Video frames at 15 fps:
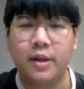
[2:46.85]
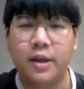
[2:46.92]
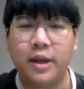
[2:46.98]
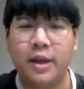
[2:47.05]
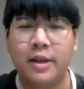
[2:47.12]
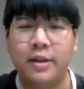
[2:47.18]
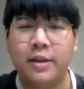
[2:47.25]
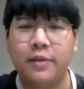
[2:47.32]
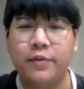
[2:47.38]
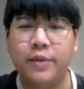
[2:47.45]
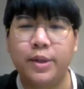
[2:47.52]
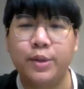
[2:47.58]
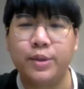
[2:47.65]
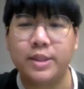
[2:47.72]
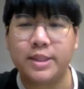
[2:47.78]
And if we
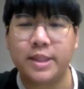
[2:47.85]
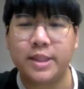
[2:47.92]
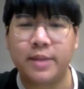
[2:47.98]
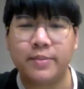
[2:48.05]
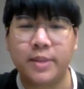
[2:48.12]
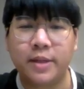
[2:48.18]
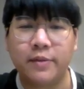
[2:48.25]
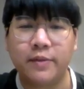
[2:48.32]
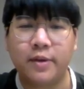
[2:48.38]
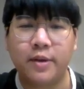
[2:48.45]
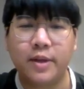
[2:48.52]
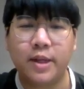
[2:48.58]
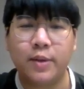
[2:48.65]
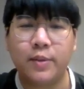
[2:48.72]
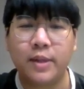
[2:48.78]
do the same thing for
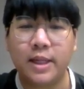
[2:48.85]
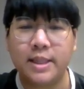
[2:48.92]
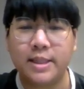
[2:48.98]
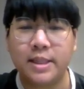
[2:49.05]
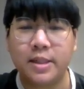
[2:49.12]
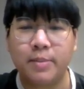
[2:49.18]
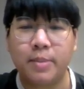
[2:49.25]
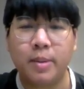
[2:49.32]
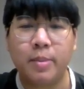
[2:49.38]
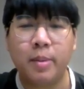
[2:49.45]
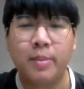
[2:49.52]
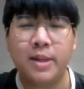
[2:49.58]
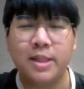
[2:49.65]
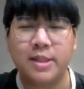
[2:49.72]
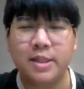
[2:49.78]
calculating the
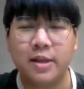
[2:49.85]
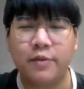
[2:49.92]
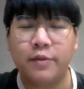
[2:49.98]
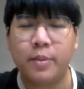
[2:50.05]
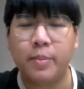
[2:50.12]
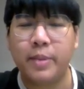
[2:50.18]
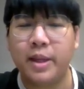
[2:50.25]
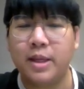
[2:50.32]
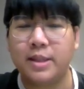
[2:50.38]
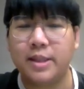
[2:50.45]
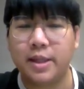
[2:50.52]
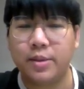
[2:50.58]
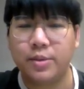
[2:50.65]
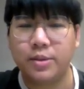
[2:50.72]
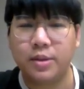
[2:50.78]
probability of flipping a
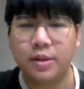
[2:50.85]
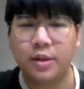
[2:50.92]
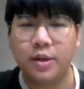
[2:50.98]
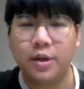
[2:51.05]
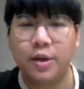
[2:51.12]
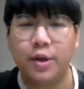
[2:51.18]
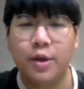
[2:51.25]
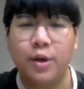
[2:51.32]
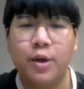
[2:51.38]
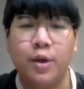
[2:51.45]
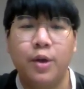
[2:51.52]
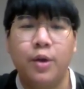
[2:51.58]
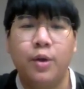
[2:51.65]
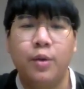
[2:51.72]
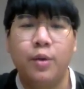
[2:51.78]
tails,
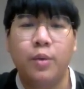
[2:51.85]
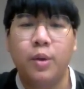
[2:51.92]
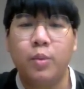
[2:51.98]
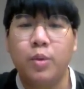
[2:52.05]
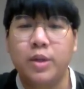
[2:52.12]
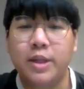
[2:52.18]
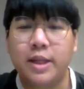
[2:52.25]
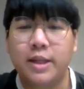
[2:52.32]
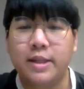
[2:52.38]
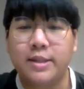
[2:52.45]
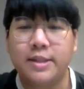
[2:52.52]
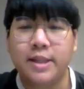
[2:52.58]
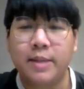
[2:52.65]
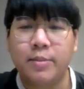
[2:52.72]
we would get the same